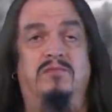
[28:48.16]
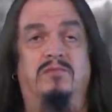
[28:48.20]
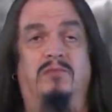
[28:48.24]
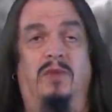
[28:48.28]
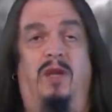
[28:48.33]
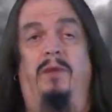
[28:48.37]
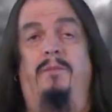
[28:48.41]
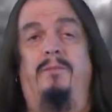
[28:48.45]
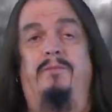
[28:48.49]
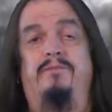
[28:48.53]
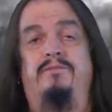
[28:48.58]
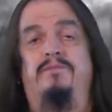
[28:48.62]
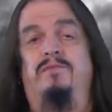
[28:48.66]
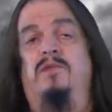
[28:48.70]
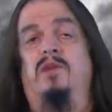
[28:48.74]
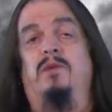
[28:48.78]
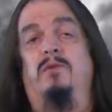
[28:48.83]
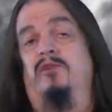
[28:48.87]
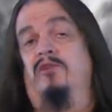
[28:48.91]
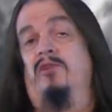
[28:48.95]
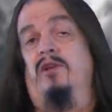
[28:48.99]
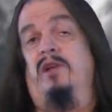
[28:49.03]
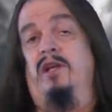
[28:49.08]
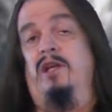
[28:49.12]
Well, he
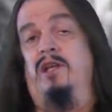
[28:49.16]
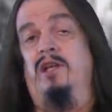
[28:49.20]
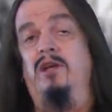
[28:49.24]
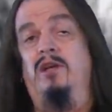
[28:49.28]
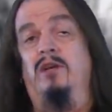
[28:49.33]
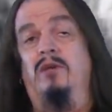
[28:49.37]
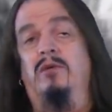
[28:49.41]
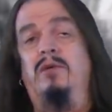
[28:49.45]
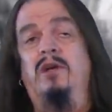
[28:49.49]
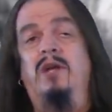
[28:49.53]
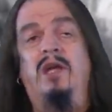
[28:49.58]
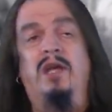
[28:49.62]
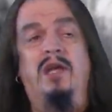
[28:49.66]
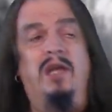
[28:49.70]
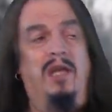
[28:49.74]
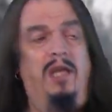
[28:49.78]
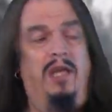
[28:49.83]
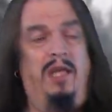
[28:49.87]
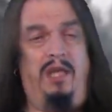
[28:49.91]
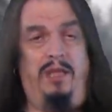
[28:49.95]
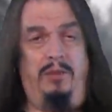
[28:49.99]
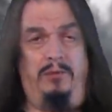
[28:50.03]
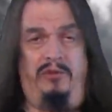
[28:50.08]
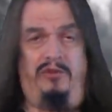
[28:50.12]
wasn't like you.
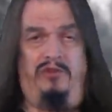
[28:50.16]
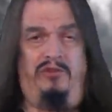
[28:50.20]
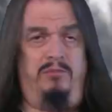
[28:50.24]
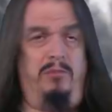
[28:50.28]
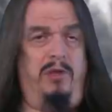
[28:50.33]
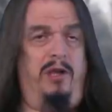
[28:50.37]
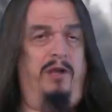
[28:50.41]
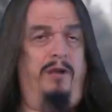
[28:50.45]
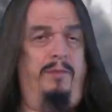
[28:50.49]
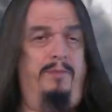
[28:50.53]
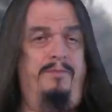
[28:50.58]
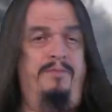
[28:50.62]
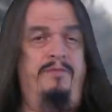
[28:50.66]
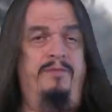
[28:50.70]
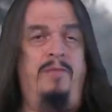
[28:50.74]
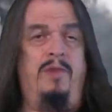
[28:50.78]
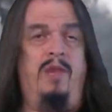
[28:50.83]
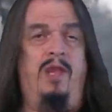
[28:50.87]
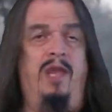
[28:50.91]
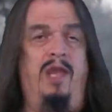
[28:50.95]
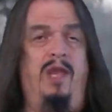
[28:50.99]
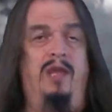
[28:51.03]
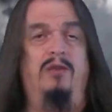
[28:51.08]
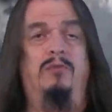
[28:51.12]
He was smart
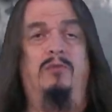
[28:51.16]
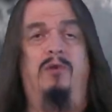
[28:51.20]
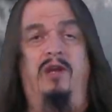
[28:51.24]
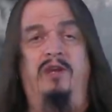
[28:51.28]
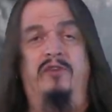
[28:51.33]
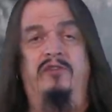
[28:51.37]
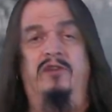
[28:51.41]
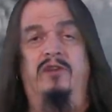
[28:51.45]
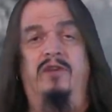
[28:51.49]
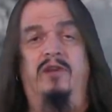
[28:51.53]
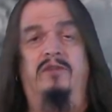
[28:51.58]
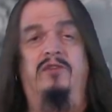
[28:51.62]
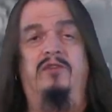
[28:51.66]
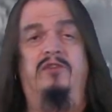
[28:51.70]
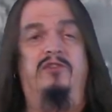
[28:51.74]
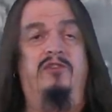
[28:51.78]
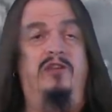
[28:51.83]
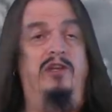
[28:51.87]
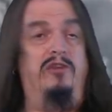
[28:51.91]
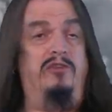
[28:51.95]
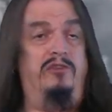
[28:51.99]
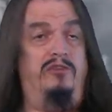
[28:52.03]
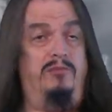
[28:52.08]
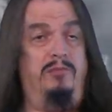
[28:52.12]
and wise enough to
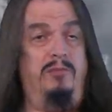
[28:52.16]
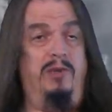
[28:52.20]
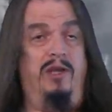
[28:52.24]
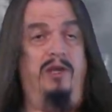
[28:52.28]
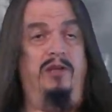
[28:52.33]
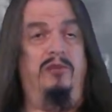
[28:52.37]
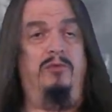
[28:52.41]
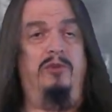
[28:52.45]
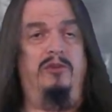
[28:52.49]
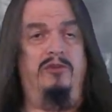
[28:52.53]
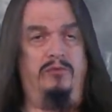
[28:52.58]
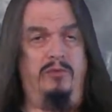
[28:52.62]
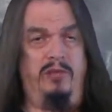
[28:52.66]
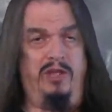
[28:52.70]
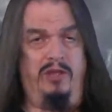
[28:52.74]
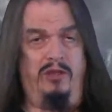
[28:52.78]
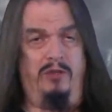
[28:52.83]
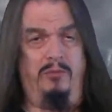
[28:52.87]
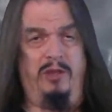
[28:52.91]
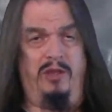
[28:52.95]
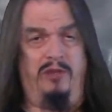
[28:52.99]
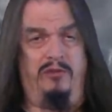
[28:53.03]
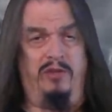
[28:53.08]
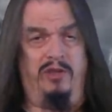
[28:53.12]
change his mind once
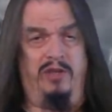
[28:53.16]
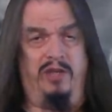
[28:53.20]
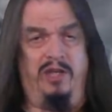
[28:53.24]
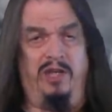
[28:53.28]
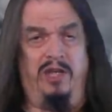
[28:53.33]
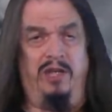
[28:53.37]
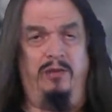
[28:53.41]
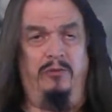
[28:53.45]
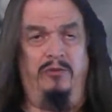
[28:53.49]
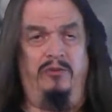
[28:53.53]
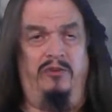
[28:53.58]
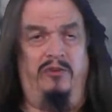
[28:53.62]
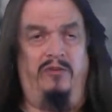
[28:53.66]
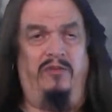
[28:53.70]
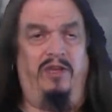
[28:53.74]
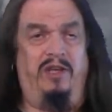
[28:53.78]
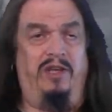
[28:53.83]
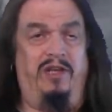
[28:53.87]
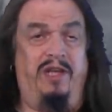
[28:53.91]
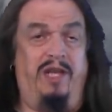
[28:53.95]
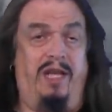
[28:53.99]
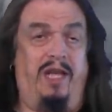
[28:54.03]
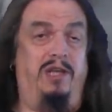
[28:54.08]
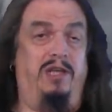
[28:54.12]
radiometric dating was
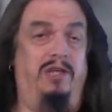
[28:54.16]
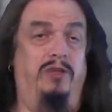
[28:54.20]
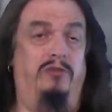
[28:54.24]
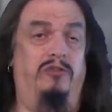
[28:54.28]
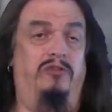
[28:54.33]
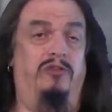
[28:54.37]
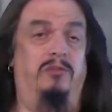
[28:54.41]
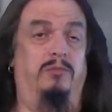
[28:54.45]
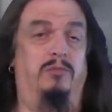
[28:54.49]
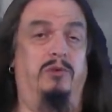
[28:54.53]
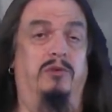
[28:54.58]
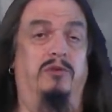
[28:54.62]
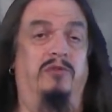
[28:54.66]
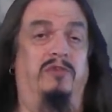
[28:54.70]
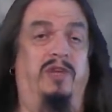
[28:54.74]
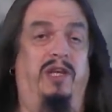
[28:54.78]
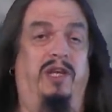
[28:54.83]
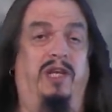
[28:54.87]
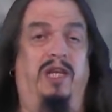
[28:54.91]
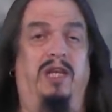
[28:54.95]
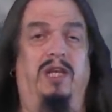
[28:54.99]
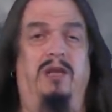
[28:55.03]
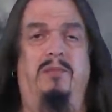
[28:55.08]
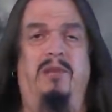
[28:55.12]
invented and used to prove
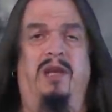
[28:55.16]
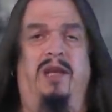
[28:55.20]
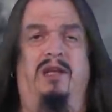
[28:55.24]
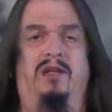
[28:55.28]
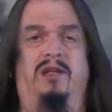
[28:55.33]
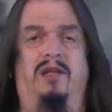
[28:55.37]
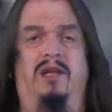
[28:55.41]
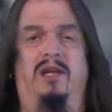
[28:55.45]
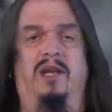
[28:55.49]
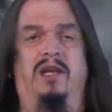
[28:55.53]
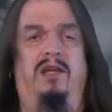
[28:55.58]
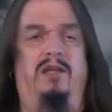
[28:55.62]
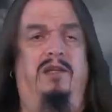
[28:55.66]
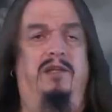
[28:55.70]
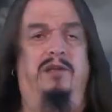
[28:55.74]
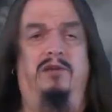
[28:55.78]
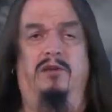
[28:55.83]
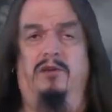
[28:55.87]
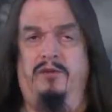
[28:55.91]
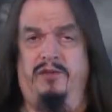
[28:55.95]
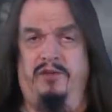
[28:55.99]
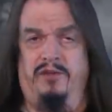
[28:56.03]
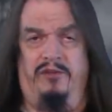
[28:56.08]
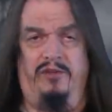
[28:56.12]
that him and Lyell and
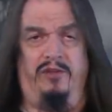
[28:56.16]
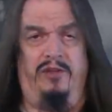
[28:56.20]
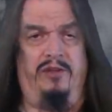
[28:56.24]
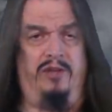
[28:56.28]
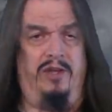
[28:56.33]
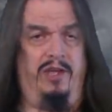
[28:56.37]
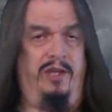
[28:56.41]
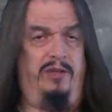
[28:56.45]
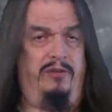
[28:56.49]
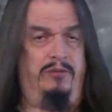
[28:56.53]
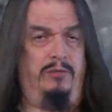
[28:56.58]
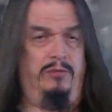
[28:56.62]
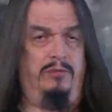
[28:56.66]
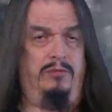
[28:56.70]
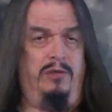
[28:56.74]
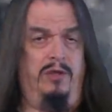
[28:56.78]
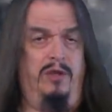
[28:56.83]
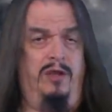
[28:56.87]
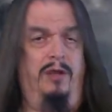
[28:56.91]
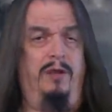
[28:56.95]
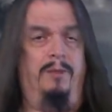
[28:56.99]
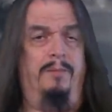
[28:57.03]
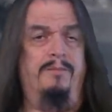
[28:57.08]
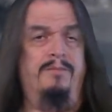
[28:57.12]
all these other guys were
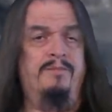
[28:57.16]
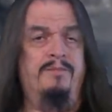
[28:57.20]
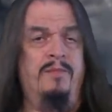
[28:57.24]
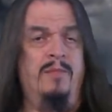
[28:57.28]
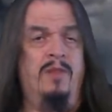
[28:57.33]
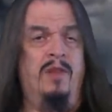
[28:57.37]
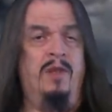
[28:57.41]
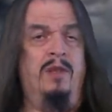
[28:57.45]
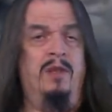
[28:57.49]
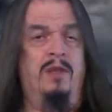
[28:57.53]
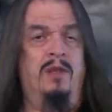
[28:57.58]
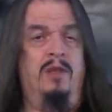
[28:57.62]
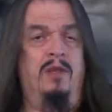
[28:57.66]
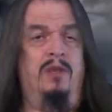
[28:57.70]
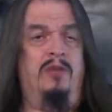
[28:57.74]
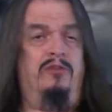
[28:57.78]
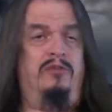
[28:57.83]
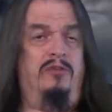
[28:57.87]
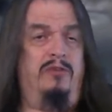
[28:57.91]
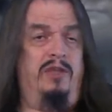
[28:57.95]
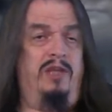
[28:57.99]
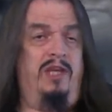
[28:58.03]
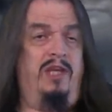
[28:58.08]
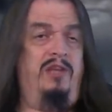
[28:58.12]
wrong.
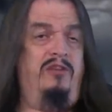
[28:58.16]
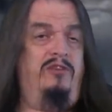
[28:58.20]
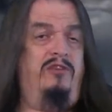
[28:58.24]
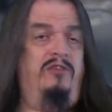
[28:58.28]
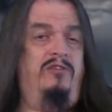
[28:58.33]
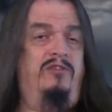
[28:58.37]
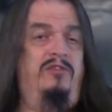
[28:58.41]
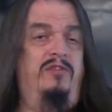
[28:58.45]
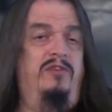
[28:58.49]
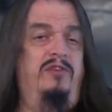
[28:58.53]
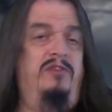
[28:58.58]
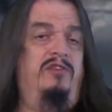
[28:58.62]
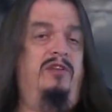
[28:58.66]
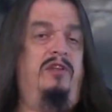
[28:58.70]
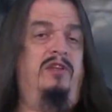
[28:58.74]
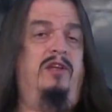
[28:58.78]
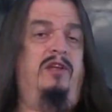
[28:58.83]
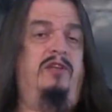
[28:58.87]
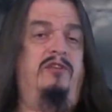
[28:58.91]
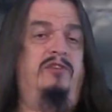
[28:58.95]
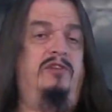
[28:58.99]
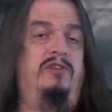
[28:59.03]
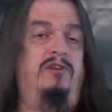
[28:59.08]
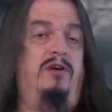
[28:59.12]
So the ages of the
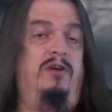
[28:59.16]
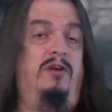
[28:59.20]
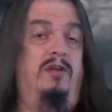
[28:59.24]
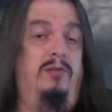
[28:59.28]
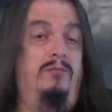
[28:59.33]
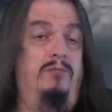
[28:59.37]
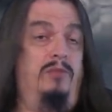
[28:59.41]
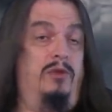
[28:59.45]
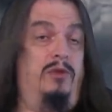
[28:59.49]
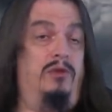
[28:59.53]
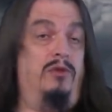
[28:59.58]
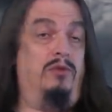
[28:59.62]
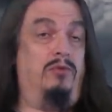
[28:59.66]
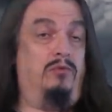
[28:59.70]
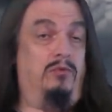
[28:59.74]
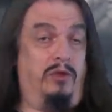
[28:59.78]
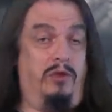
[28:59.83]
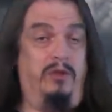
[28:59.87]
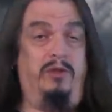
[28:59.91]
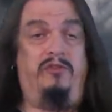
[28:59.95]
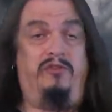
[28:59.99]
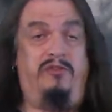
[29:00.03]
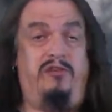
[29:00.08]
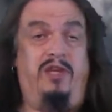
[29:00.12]
geologic column
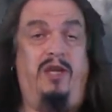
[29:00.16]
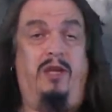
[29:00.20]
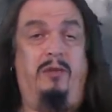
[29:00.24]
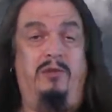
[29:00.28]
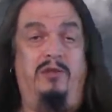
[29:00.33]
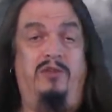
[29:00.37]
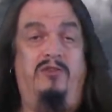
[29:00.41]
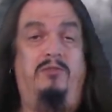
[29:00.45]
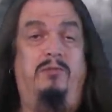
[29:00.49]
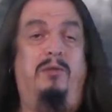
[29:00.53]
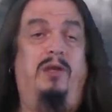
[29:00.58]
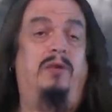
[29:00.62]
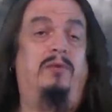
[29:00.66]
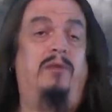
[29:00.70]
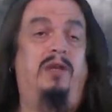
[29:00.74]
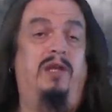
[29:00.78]
were established by